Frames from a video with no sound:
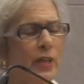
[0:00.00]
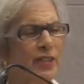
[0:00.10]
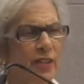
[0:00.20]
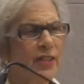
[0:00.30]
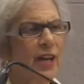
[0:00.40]
or
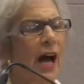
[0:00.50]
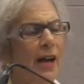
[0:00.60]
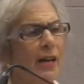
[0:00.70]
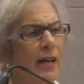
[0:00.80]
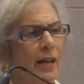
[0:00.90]
it does
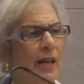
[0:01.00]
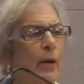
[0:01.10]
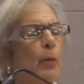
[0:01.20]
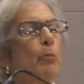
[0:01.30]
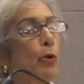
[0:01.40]
not
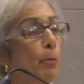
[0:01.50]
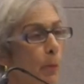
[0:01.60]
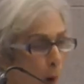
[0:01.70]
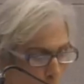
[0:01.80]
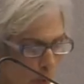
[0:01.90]

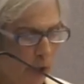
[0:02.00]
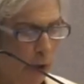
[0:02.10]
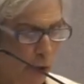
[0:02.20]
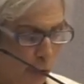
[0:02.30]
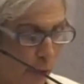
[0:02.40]
promote
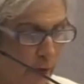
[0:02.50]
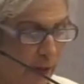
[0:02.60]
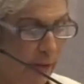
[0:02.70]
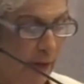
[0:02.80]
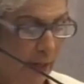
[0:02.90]
conservative